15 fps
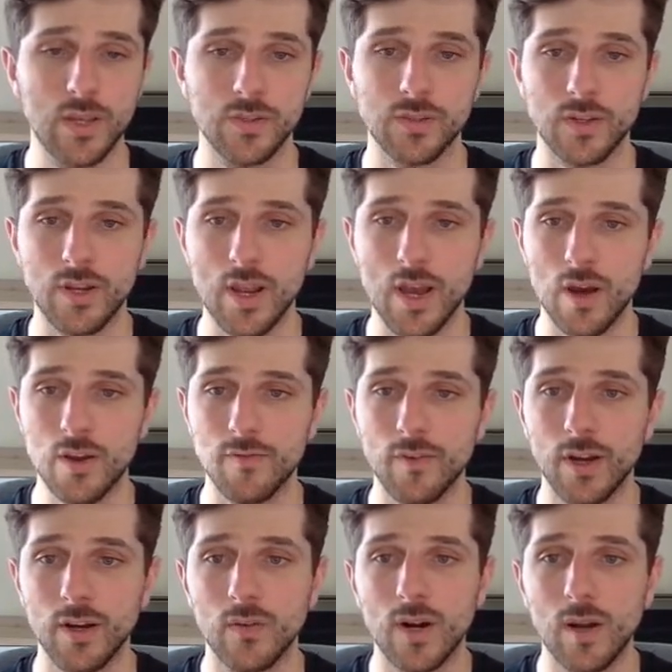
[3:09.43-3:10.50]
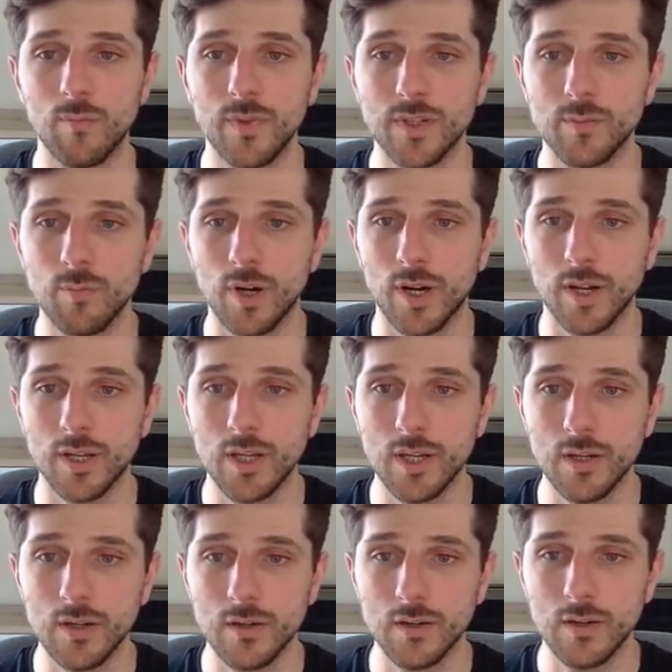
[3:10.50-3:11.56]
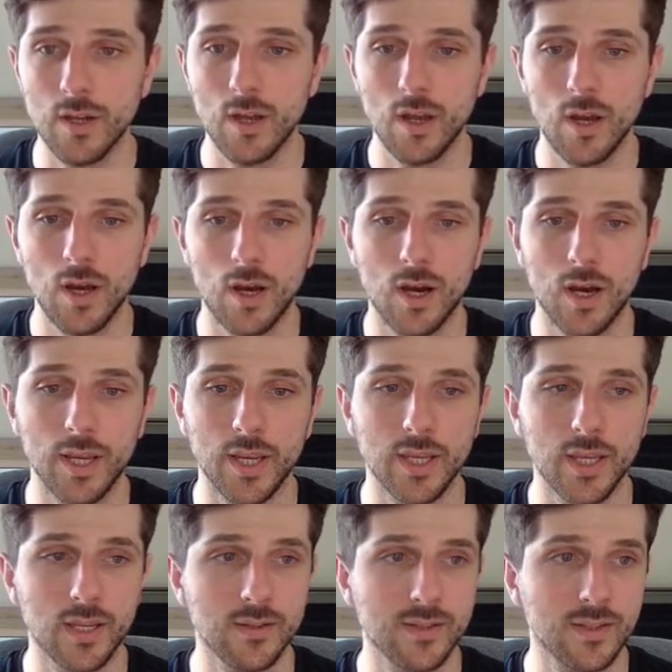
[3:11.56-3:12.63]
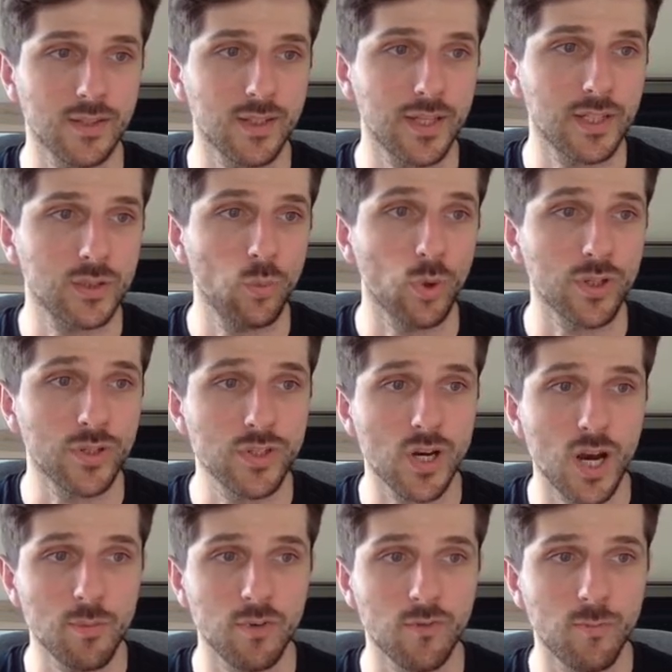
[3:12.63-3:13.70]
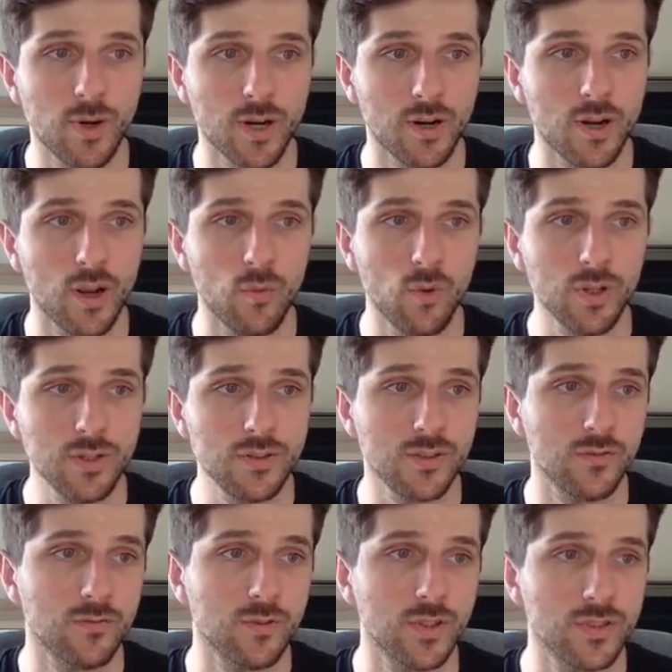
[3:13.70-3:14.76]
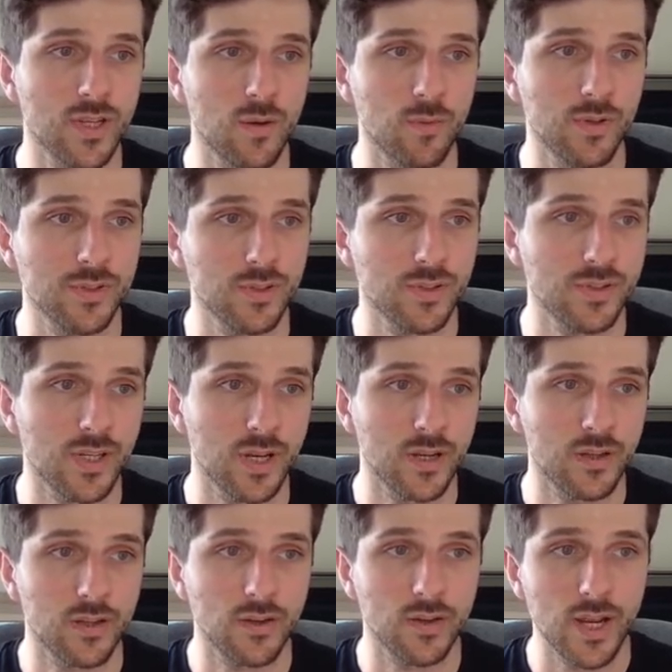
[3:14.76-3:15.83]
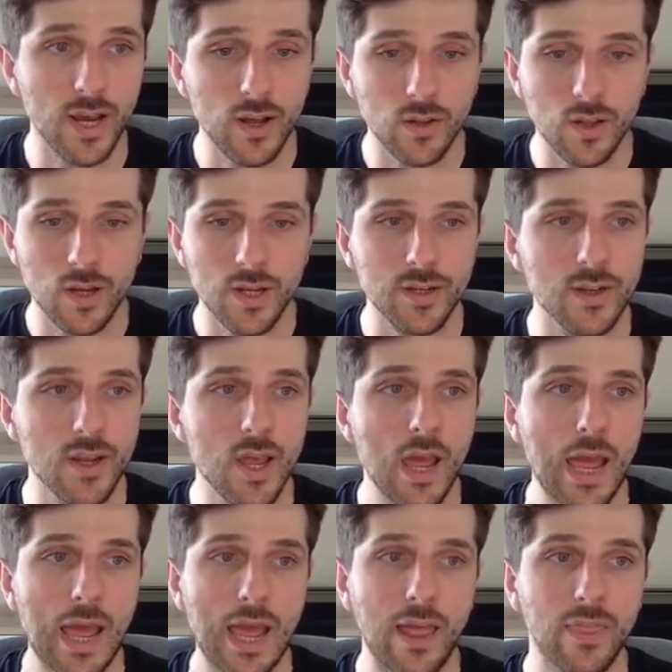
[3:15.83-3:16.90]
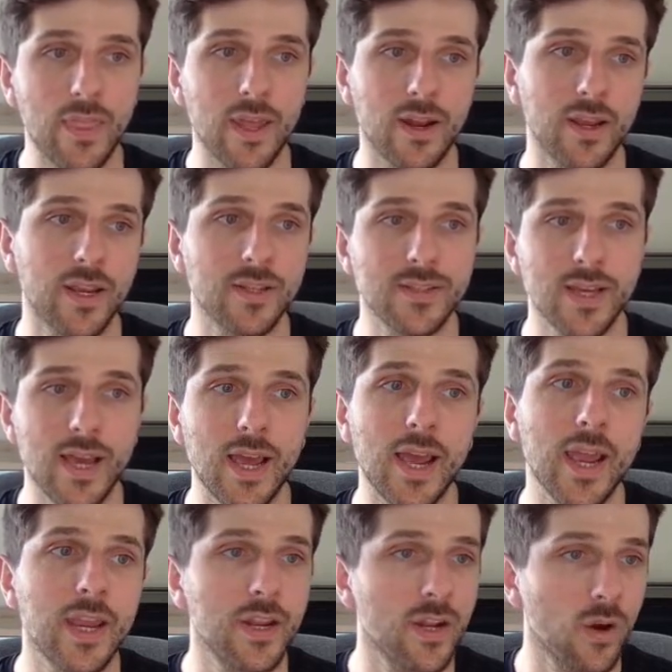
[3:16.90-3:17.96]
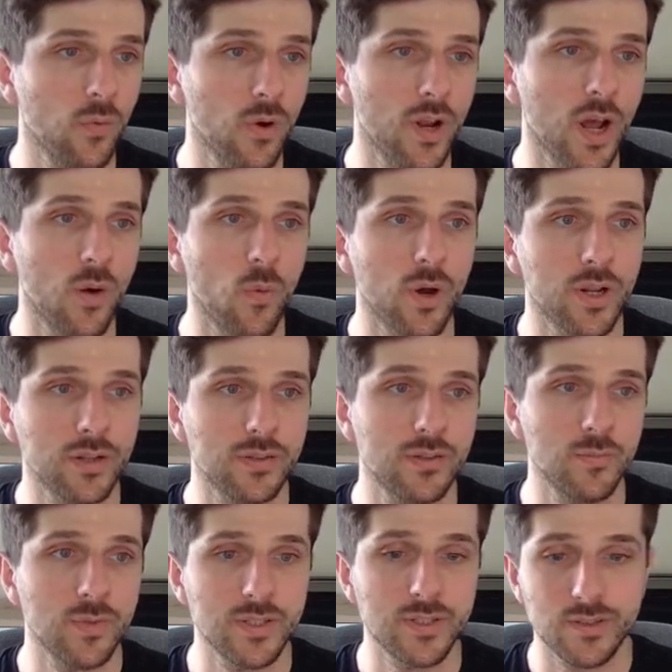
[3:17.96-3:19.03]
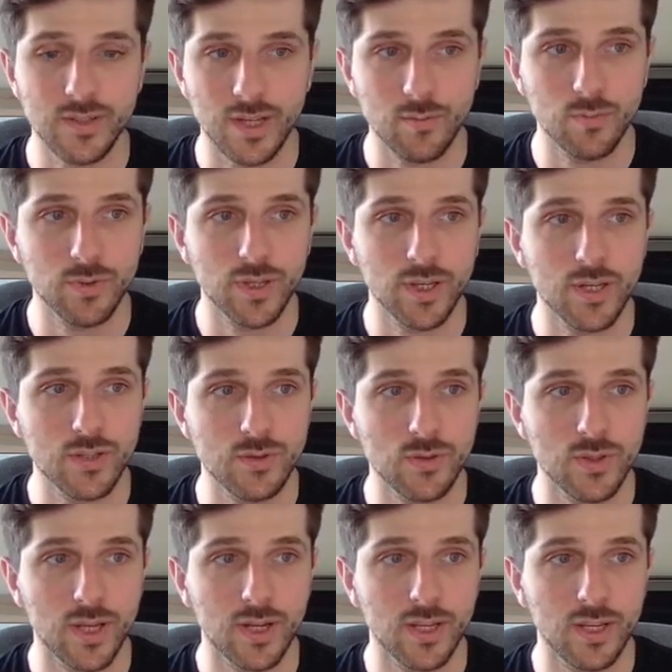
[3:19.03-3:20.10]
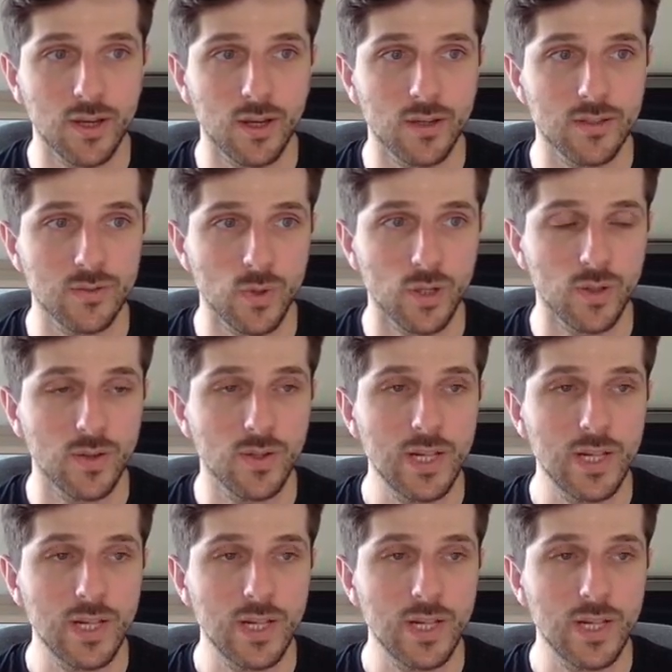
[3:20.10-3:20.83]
So now if I grab this button here, I can select what type of button I want. So for example, let's go secondary outline. And then I can say, hey, you know what? I want it to be disabled. I can do that here as well.